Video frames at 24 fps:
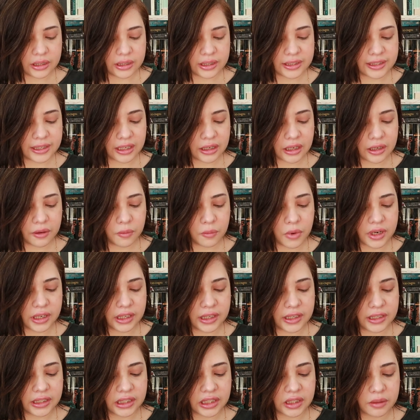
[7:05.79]
The second one
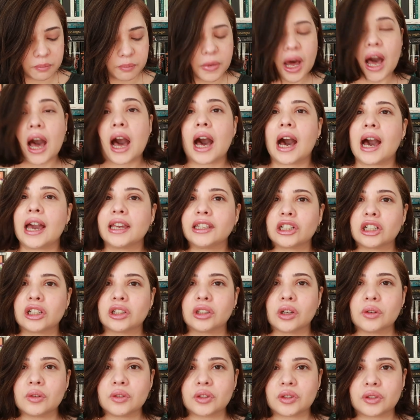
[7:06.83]
is Behind
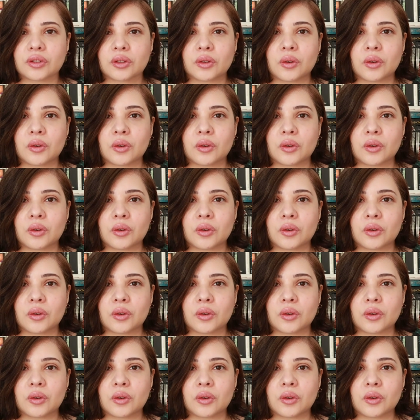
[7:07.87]
Closed